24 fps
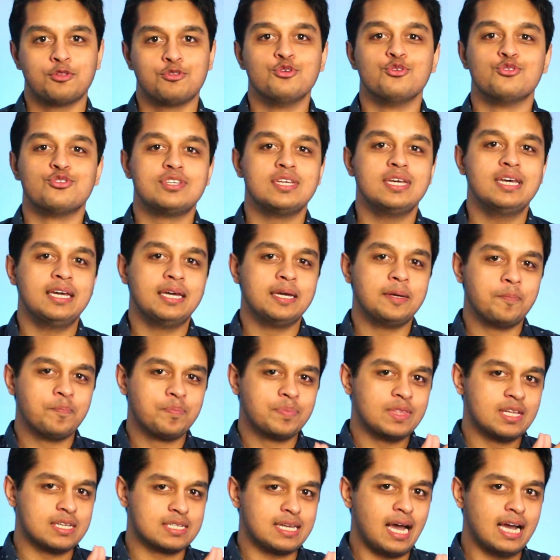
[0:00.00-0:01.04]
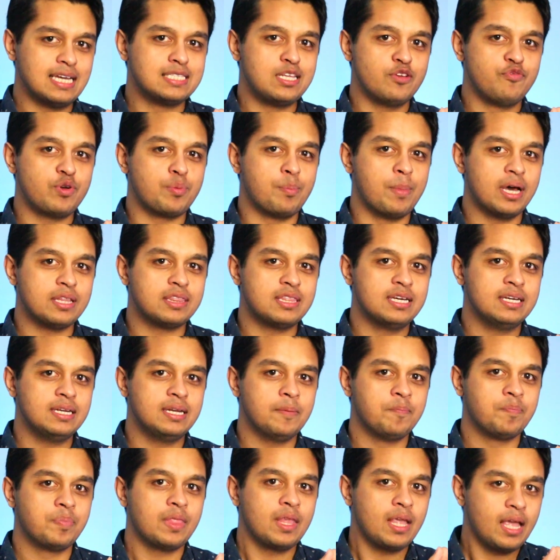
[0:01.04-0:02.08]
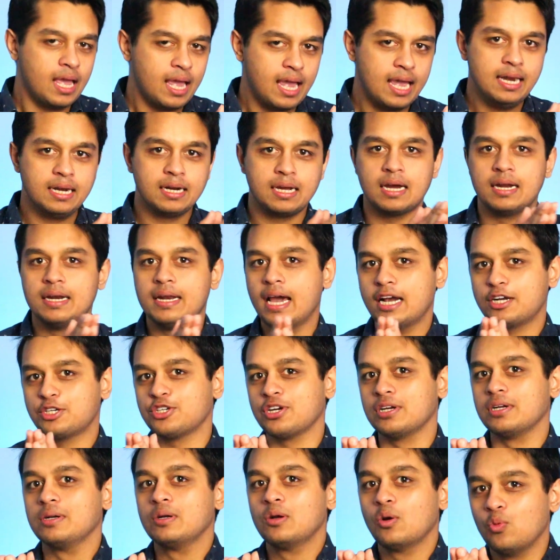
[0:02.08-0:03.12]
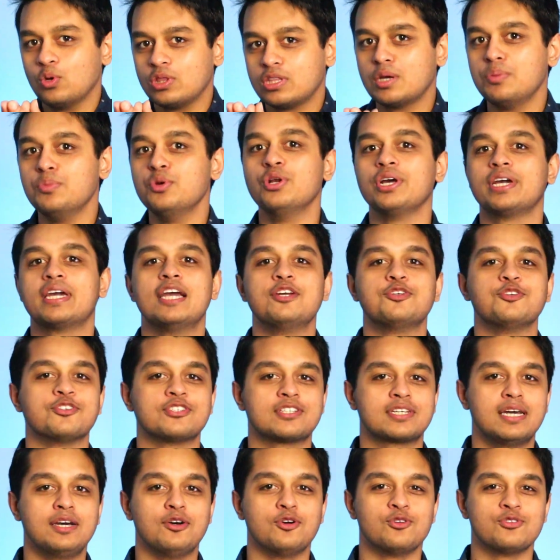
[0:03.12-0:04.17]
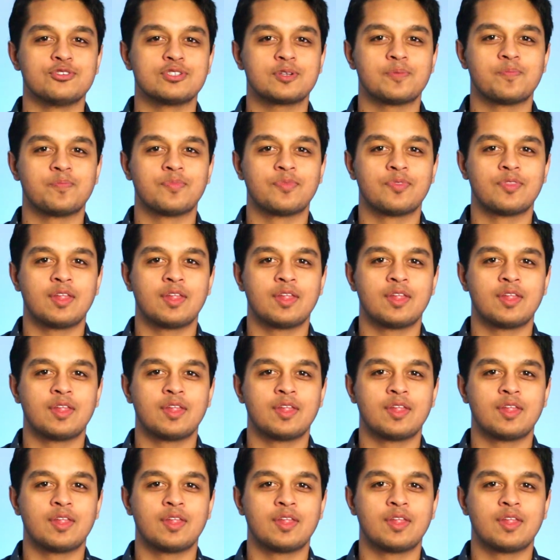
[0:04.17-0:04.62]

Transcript: to see the scientific method in connection with communication skills.